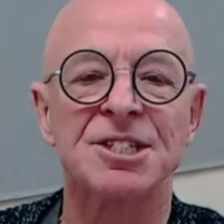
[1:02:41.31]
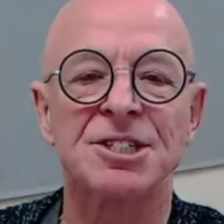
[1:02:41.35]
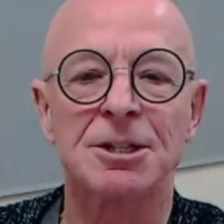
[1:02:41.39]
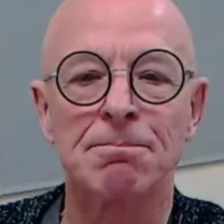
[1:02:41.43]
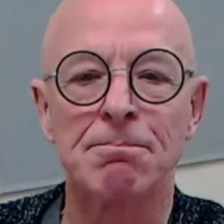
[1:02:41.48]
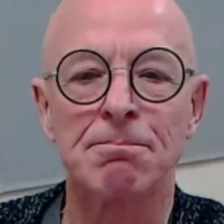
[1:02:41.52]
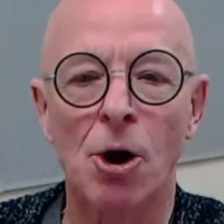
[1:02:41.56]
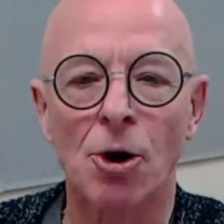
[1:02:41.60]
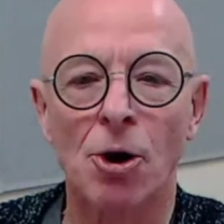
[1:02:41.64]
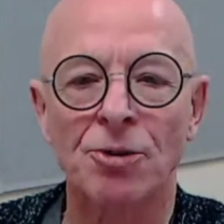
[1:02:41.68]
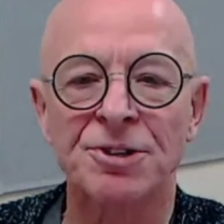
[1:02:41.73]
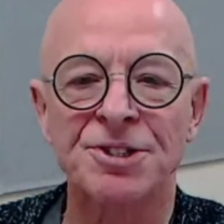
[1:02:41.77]

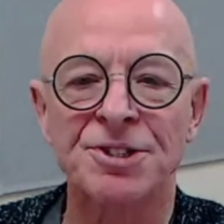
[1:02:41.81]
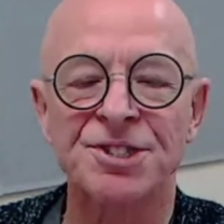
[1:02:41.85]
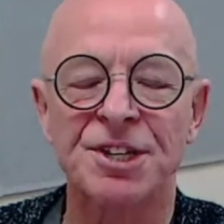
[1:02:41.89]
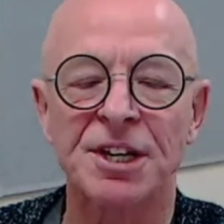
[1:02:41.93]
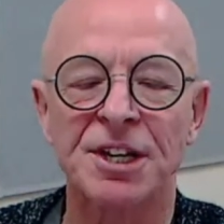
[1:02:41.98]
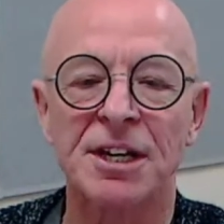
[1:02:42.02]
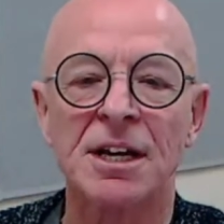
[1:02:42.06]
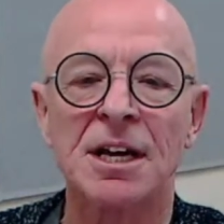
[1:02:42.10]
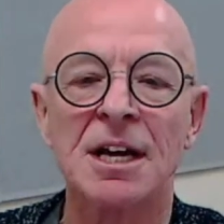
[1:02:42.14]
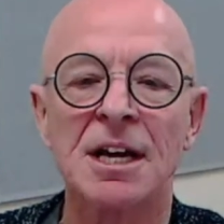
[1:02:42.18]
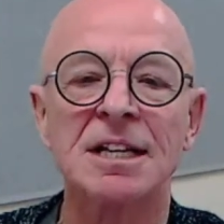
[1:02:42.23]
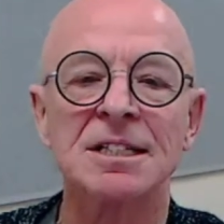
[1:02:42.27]

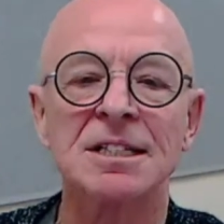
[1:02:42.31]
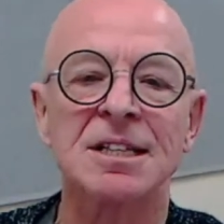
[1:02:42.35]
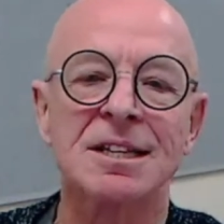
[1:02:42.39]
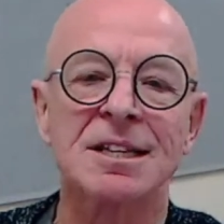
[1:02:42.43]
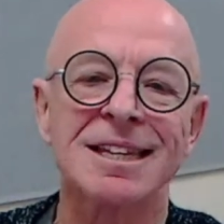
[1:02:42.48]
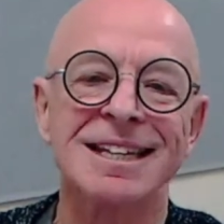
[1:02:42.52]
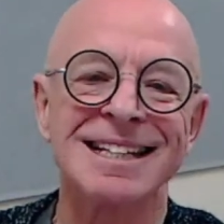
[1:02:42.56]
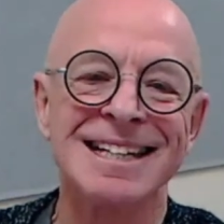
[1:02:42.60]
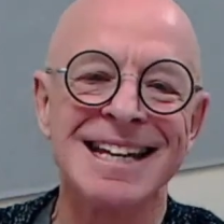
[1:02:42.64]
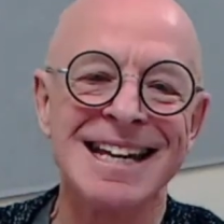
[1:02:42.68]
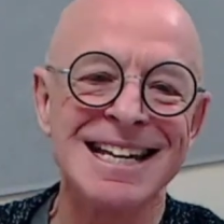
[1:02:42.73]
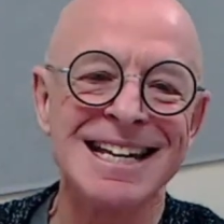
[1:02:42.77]
democracy to
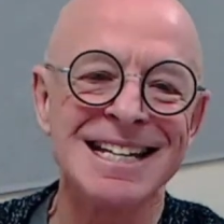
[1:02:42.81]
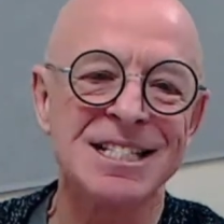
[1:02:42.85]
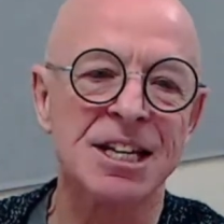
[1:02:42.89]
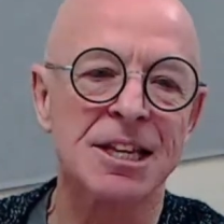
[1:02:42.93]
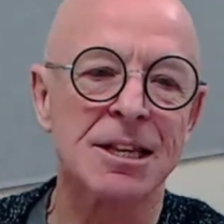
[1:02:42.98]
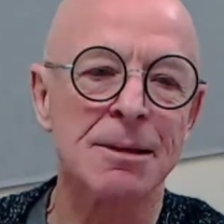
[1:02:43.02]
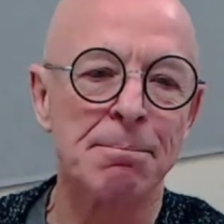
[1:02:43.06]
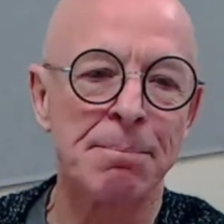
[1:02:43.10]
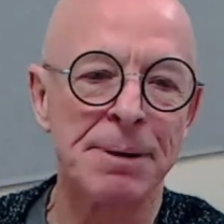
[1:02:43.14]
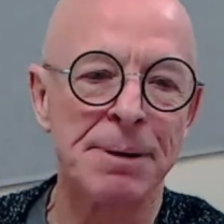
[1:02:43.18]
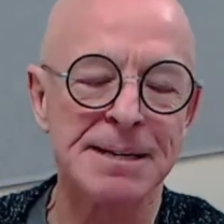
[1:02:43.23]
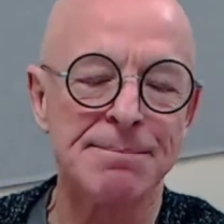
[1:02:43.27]
the needs of
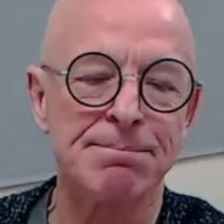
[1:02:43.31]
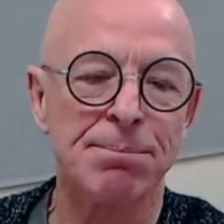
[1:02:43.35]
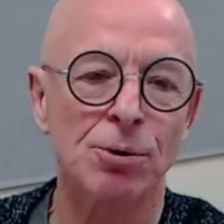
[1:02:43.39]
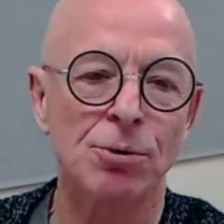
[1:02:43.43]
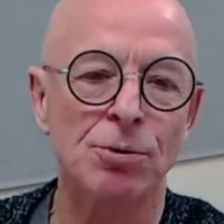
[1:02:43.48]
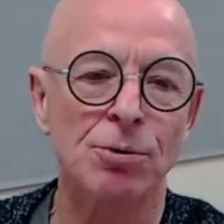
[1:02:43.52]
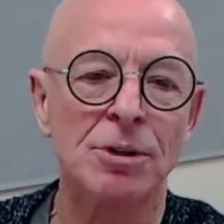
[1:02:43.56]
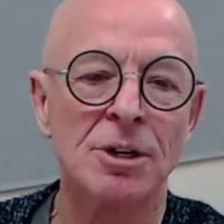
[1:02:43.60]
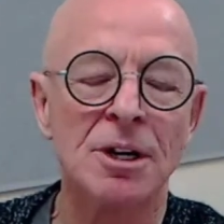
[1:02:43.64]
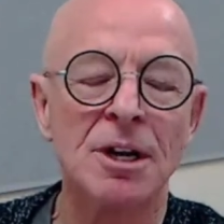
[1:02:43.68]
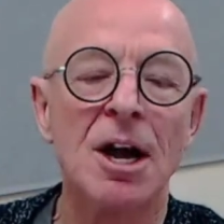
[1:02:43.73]
the people.